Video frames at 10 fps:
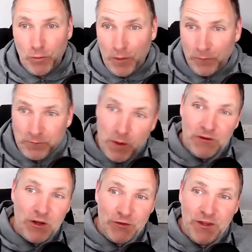But
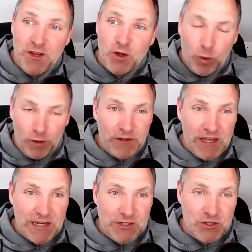moving on,
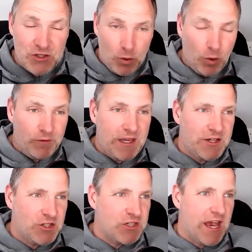qualifications. So
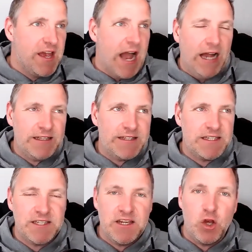qualifications, yeah, I like to
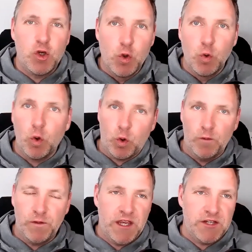say Google
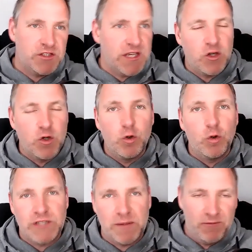qualifications. They're Google
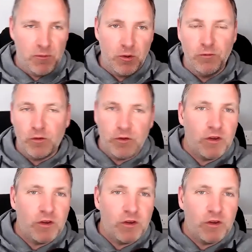stamp of approval.